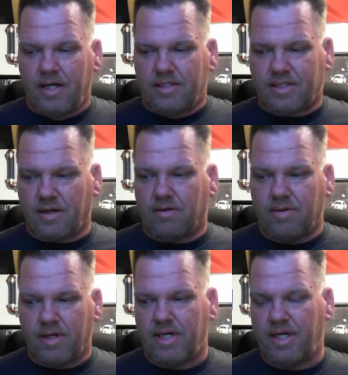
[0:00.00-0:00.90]

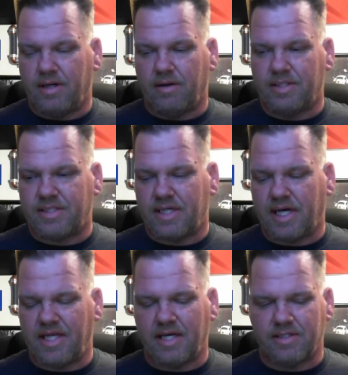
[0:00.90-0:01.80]
So, you know, it's I
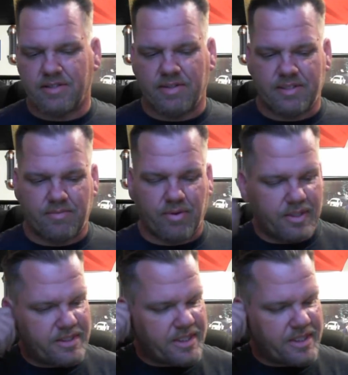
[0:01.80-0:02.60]
think it's always important